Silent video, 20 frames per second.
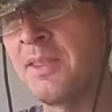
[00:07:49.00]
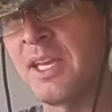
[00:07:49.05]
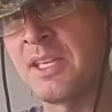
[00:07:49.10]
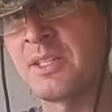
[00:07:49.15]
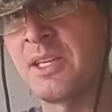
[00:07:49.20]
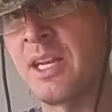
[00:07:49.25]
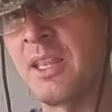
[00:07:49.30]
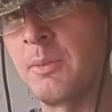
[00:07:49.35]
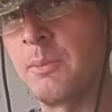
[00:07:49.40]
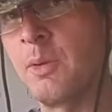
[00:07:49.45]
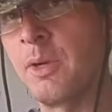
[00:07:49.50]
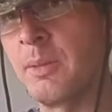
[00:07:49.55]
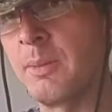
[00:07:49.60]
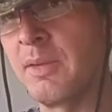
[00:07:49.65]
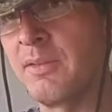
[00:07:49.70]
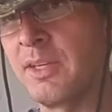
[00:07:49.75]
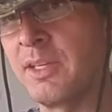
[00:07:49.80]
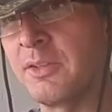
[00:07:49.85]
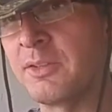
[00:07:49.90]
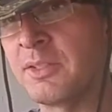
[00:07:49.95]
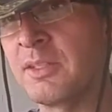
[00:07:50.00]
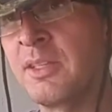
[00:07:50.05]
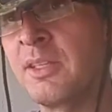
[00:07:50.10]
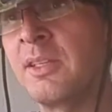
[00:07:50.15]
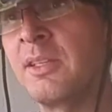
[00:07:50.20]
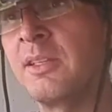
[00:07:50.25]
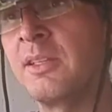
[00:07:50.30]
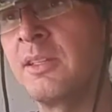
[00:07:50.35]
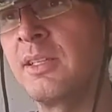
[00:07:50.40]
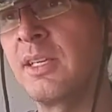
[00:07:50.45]
That's kind of the point of it is.
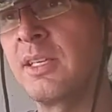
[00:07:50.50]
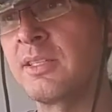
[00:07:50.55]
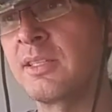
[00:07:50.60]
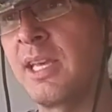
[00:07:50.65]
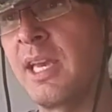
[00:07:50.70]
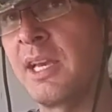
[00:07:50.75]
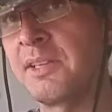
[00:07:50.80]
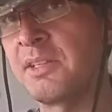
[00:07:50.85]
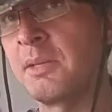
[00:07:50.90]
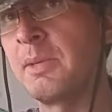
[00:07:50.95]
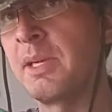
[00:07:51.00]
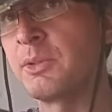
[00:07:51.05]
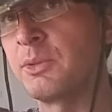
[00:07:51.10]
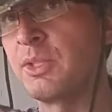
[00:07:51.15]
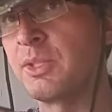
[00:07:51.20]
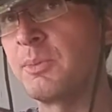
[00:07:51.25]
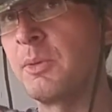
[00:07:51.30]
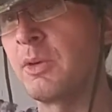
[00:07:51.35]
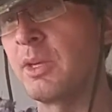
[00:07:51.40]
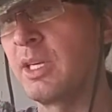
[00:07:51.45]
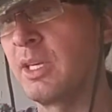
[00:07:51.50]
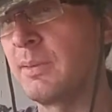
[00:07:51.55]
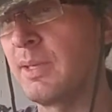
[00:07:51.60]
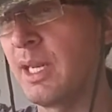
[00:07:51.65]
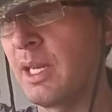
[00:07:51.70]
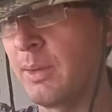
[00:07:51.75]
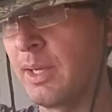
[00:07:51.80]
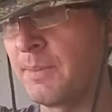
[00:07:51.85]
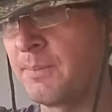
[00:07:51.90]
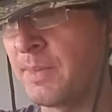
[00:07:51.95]
It's as I'm actually smoking.
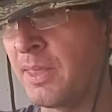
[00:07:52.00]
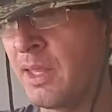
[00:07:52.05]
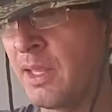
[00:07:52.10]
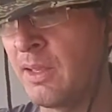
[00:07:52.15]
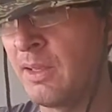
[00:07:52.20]
Anyway, I